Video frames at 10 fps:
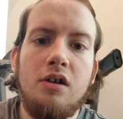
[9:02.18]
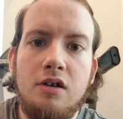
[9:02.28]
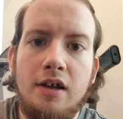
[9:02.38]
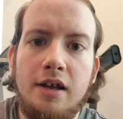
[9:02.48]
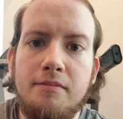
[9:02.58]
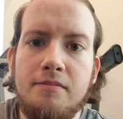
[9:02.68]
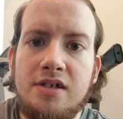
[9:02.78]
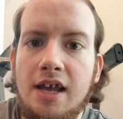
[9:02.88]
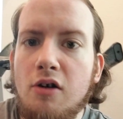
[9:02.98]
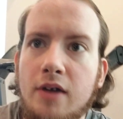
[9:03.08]
And
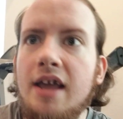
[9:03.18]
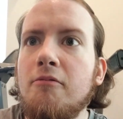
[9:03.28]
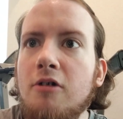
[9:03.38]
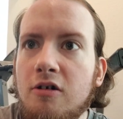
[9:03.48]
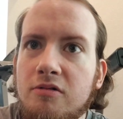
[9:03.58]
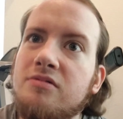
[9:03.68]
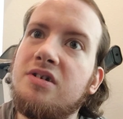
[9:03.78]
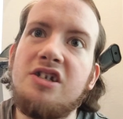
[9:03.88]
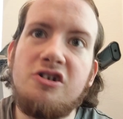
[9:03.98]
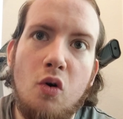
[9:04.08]
say, okay, well,
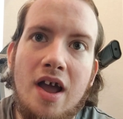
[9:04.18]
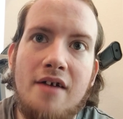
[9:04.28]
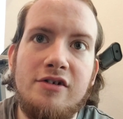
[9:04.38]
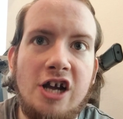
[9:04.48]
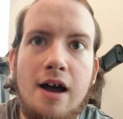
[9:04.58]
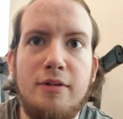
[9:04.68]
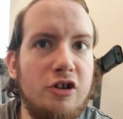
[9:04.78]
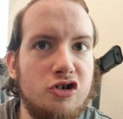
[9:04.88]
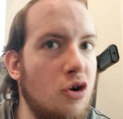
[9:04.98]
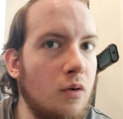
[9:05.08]
since you don't have a job and there's nowhere